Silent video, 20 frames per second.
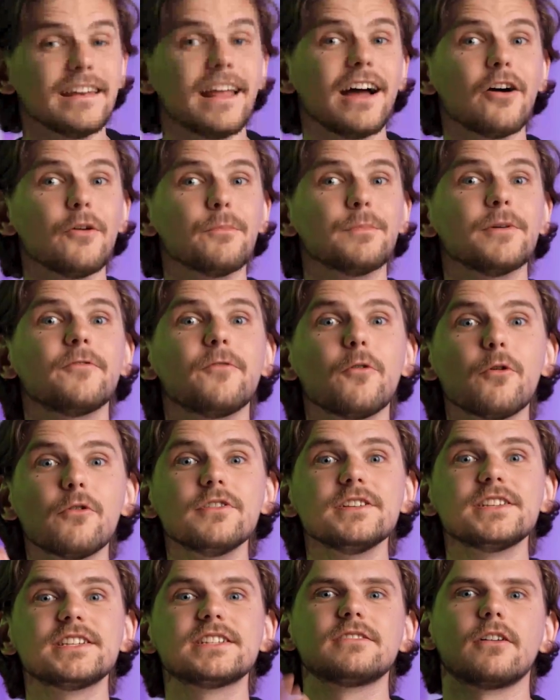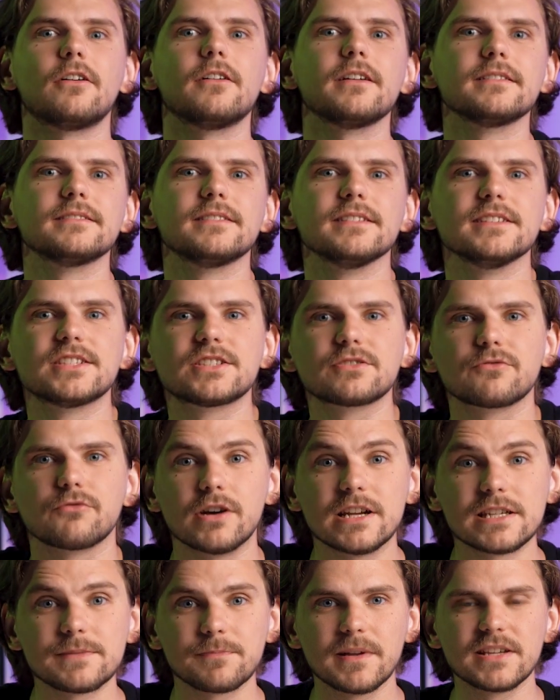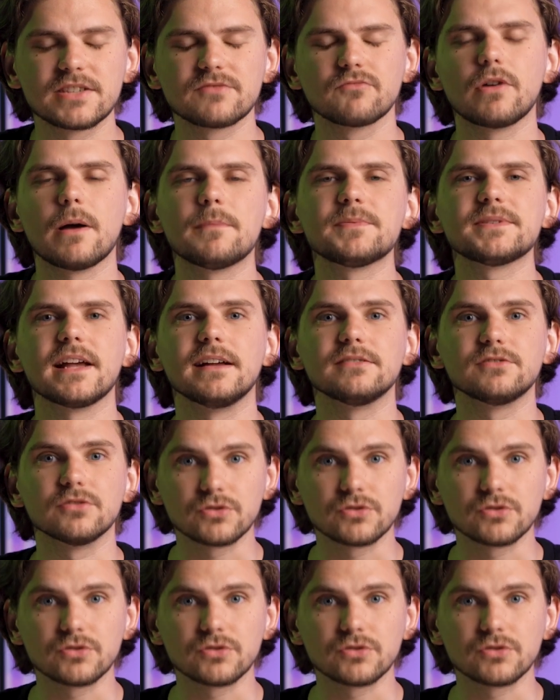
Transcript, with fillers: Now, before starting this Squarespace website